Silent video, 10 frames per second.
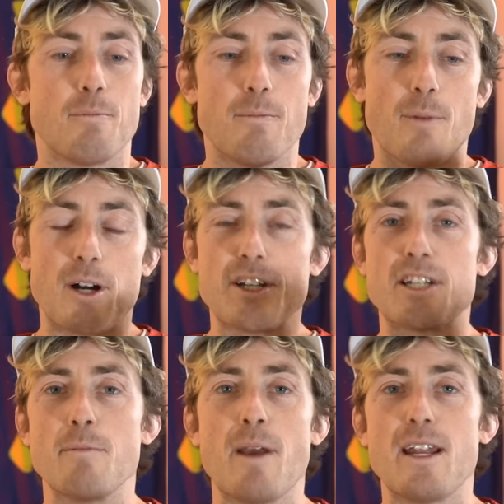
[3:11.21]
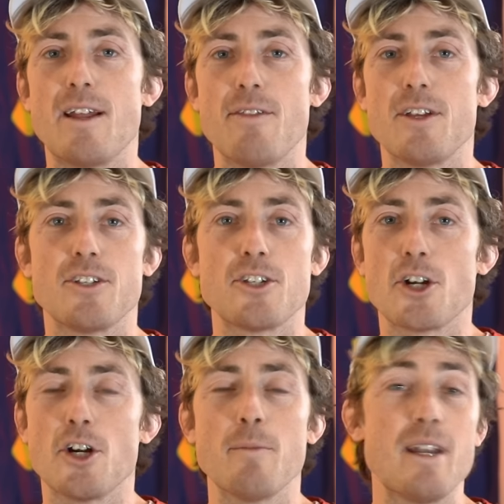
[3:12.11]
participate in this
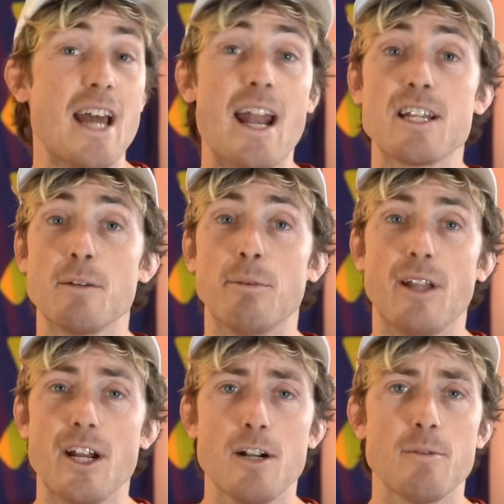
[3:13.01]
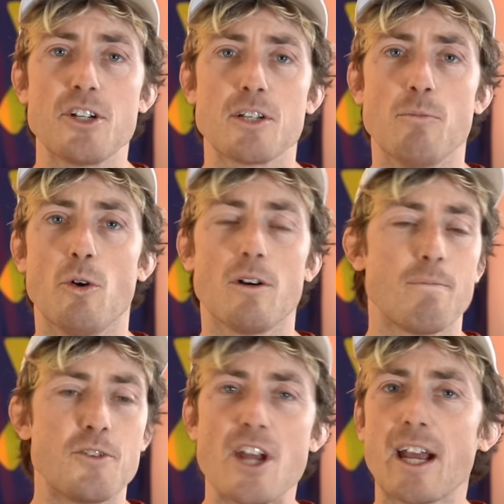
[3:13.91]
tournament, not as a player, but just more
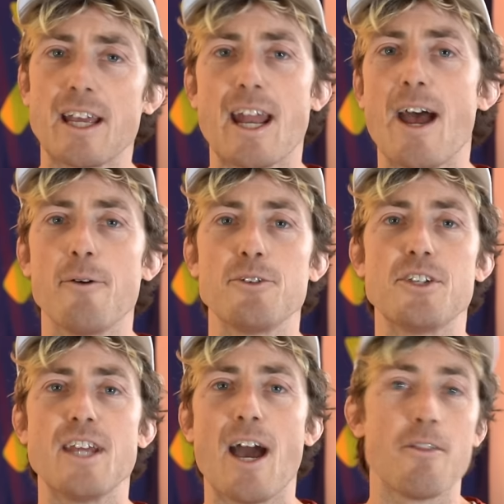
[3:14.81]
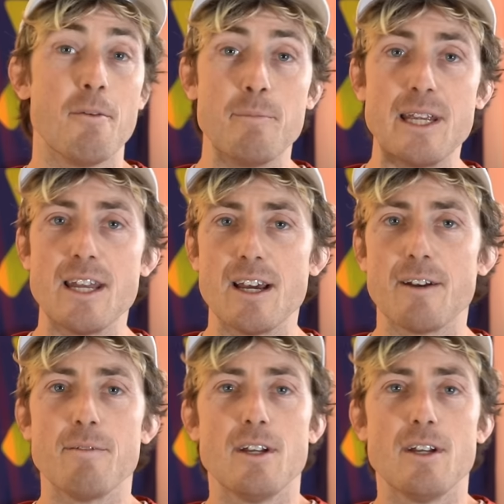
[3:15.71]
check it out, see how the MENA,